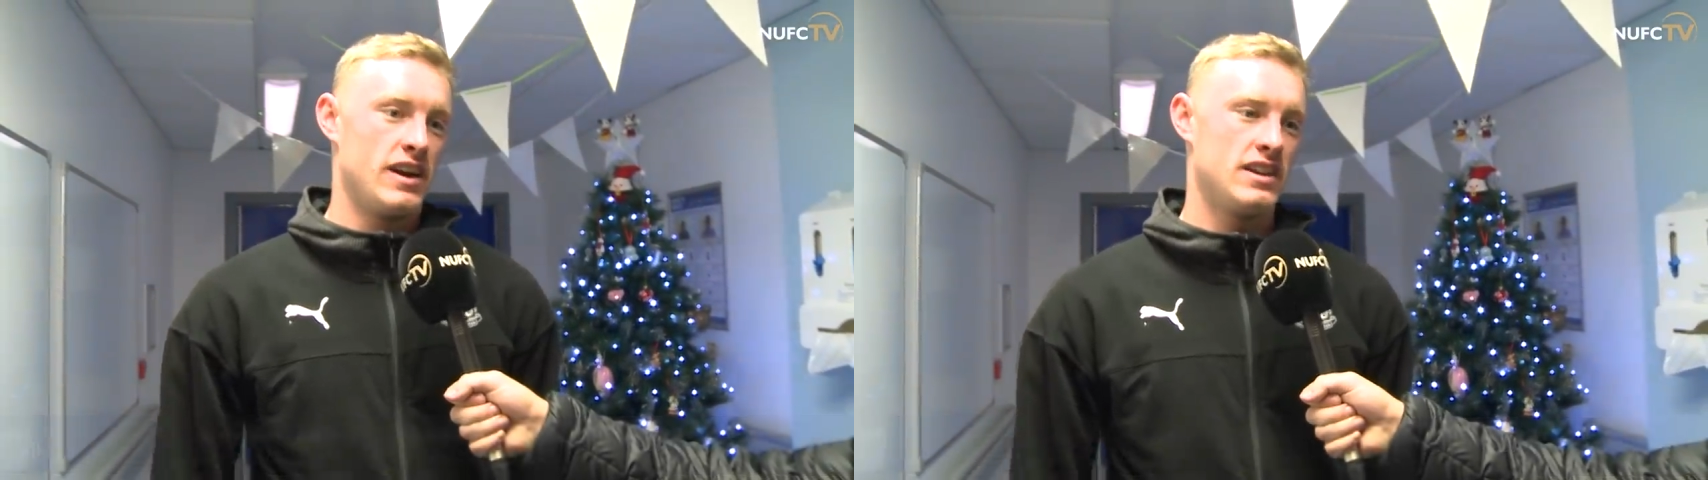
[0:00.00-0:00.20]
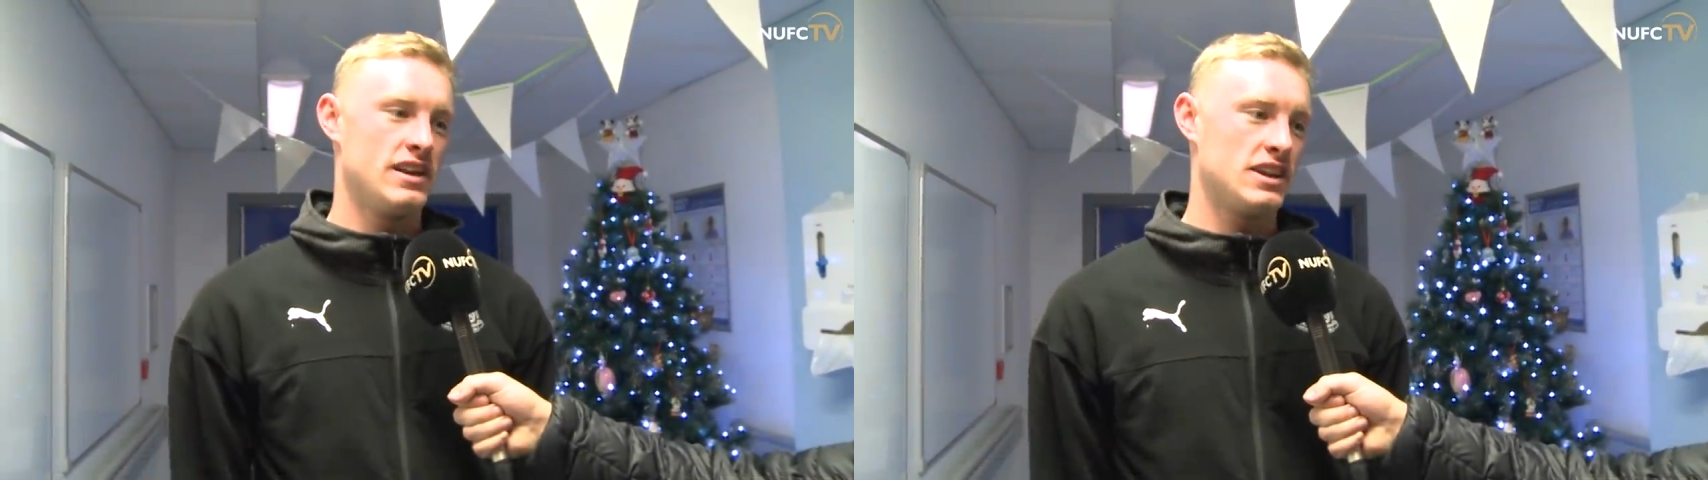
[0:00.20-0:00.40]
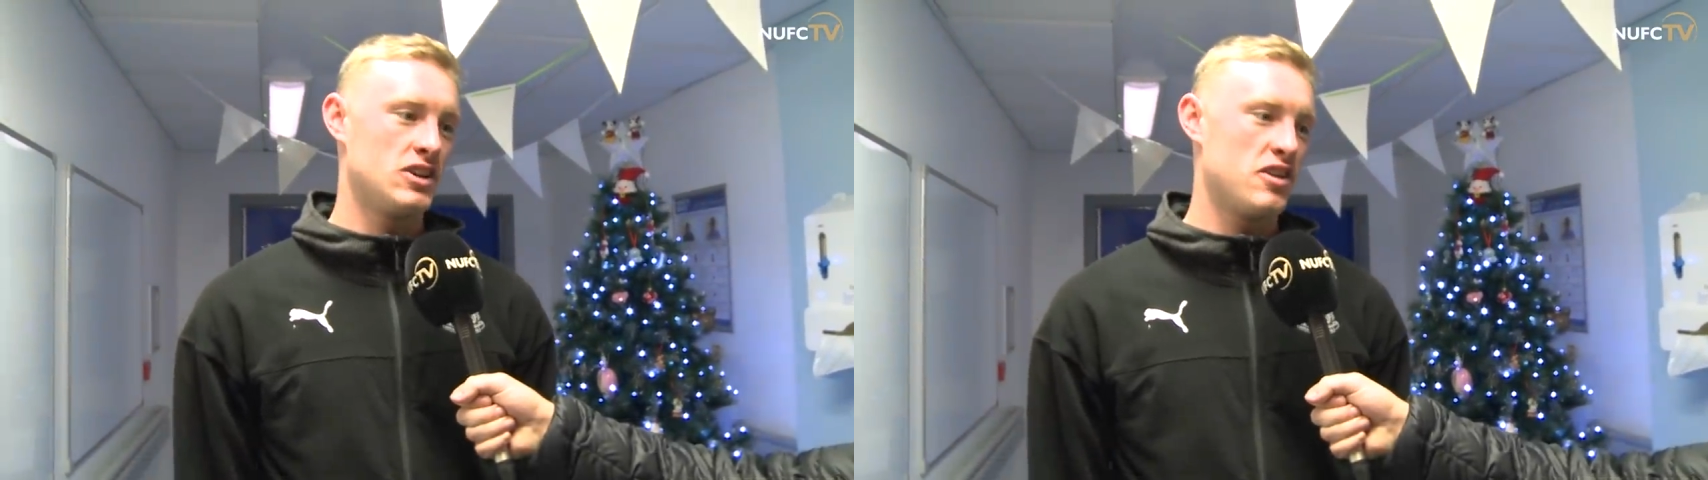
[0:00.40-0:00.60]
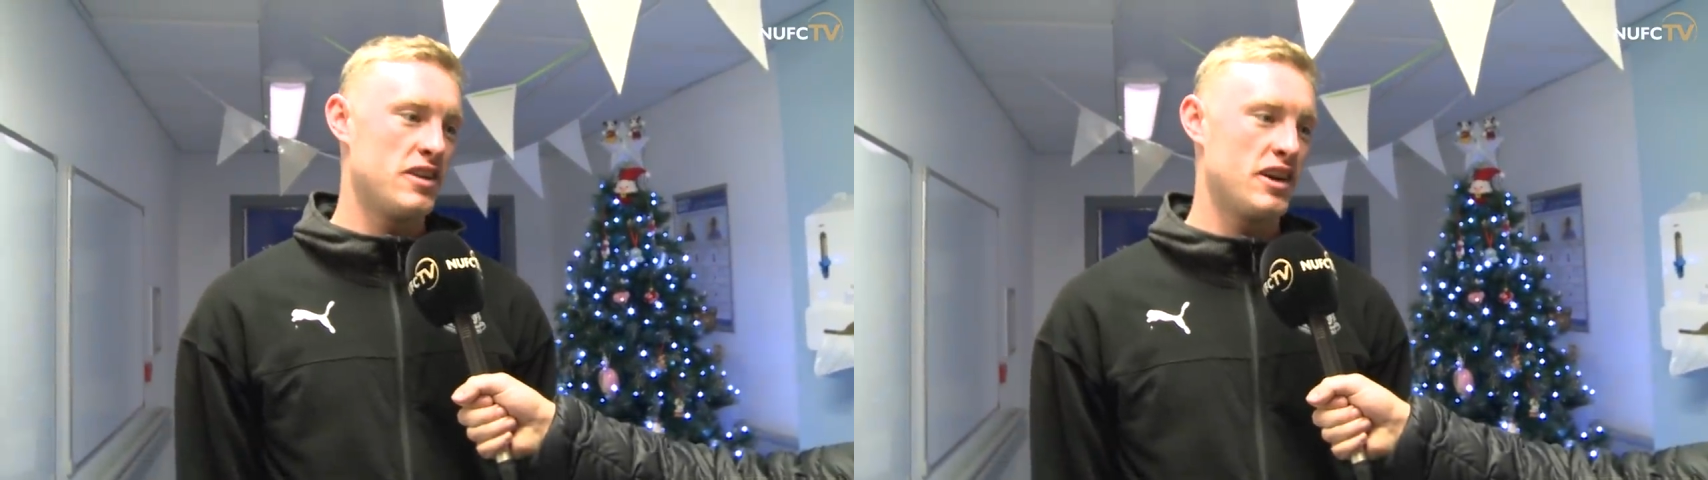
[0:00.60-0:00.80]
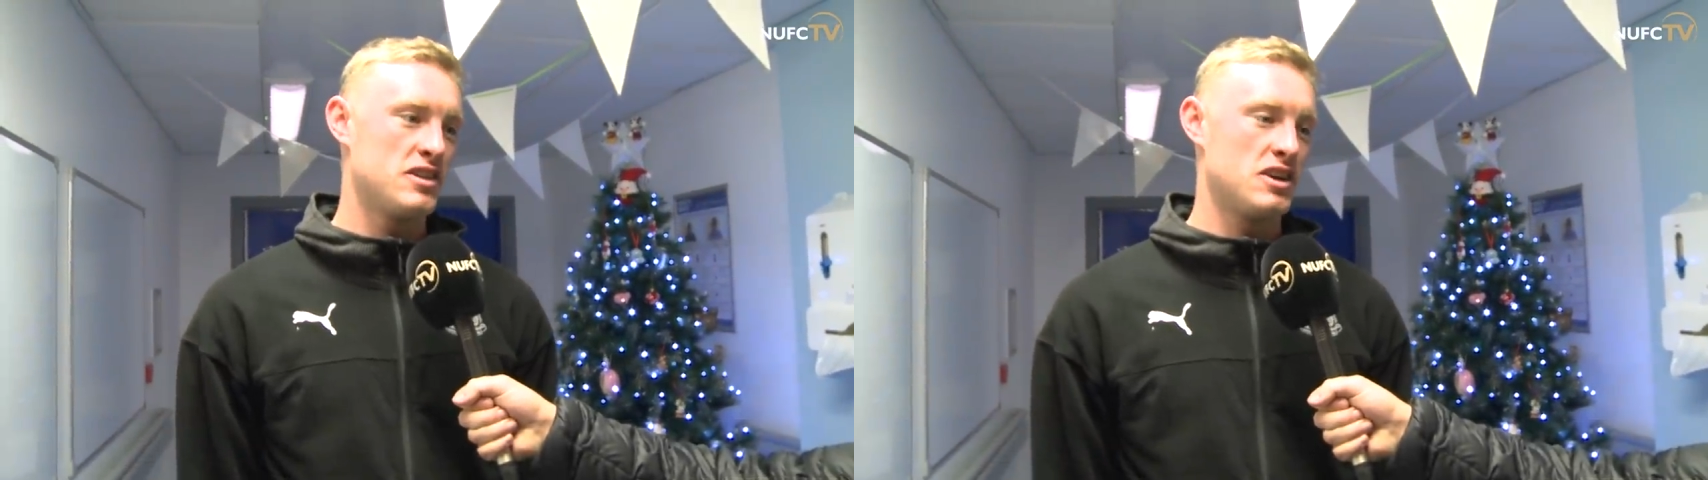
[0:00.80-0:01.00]
it takes
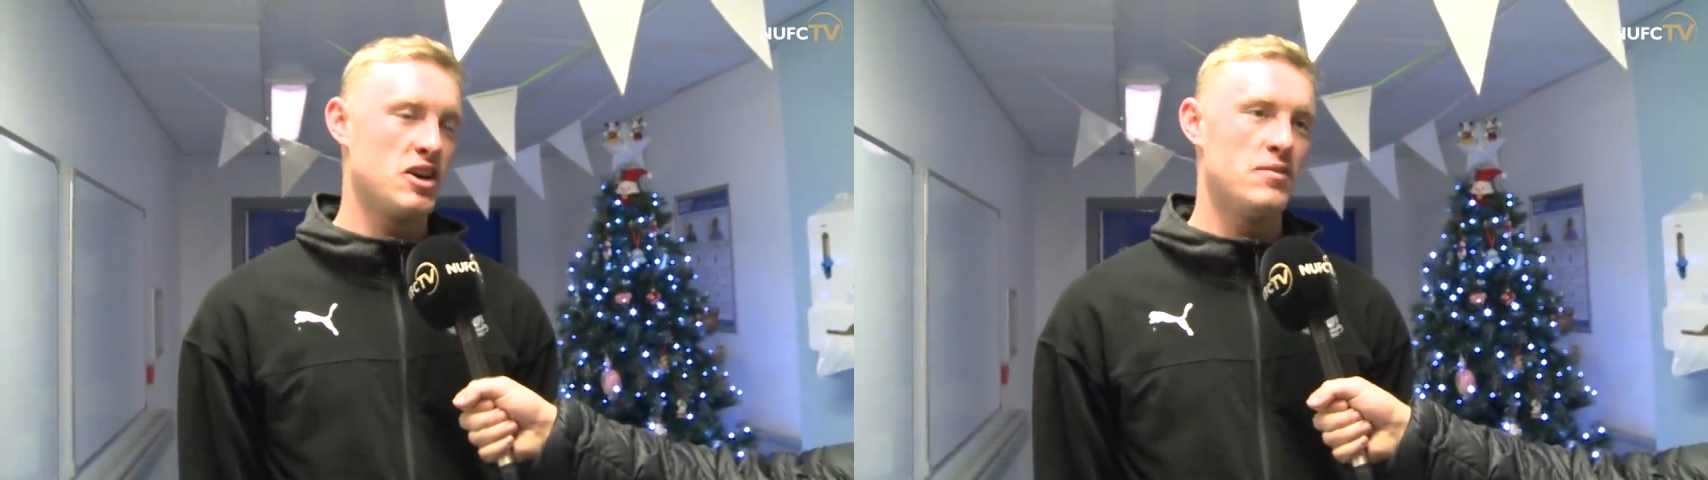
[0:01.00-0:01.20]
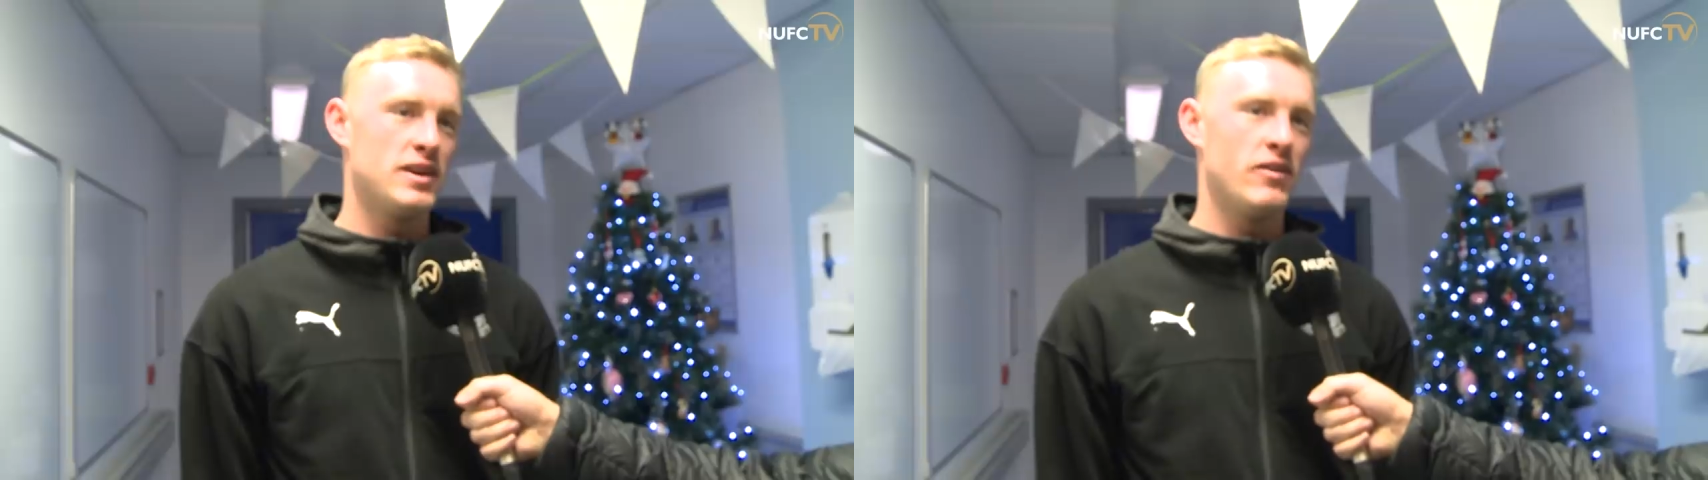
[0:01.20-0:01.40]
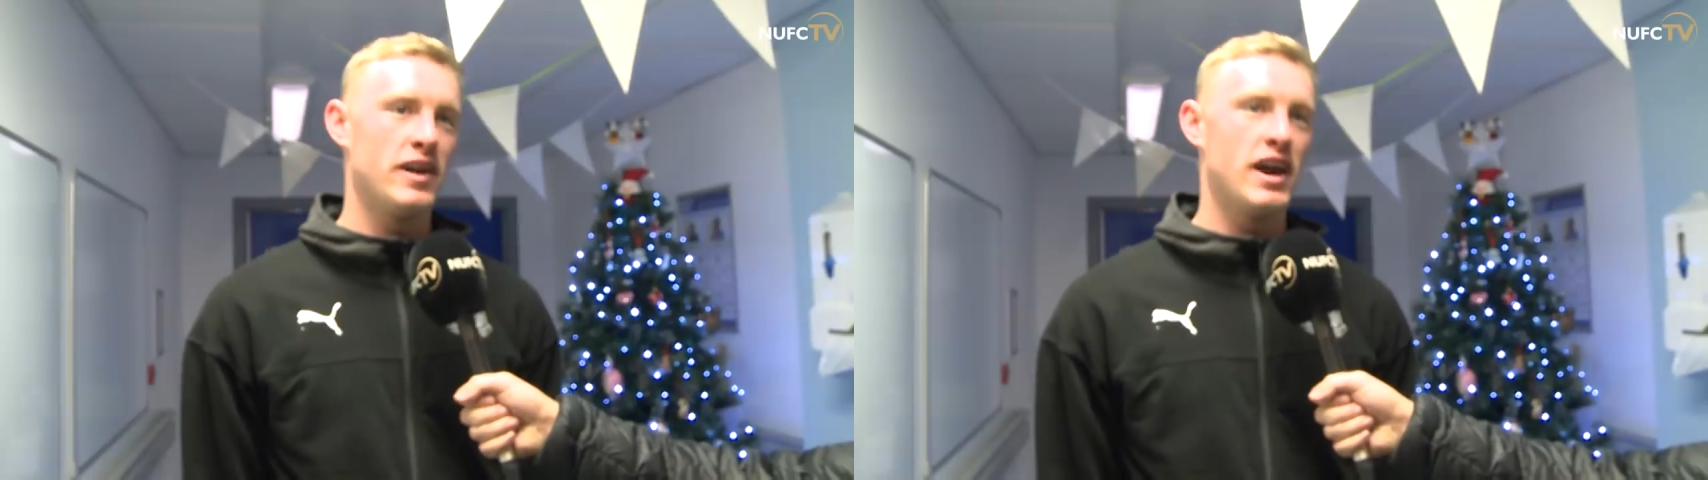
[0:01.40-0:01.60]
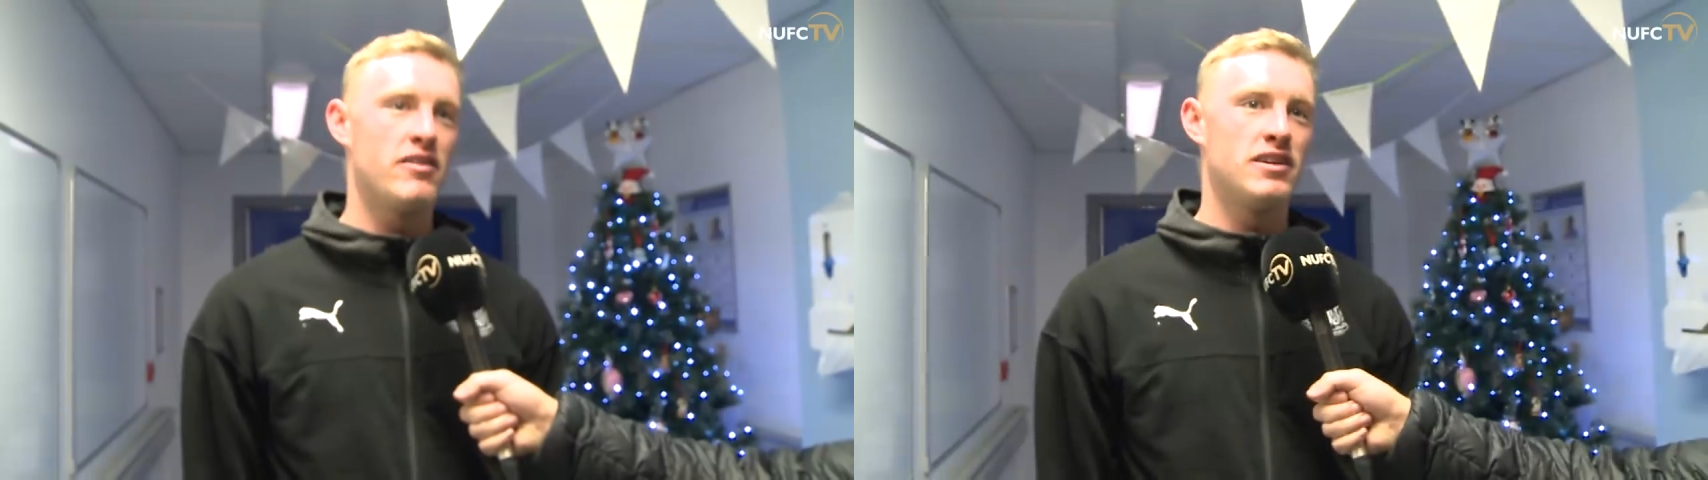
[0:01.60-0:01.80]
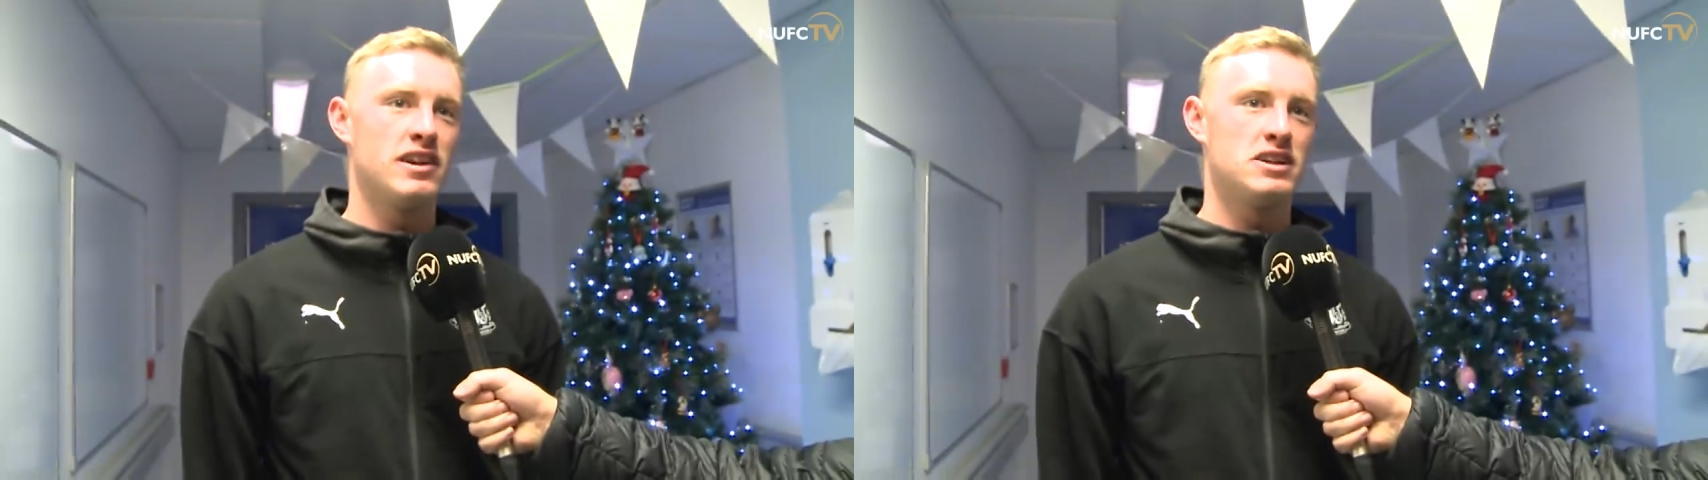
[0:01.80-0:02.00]
nothing to, to come down here and,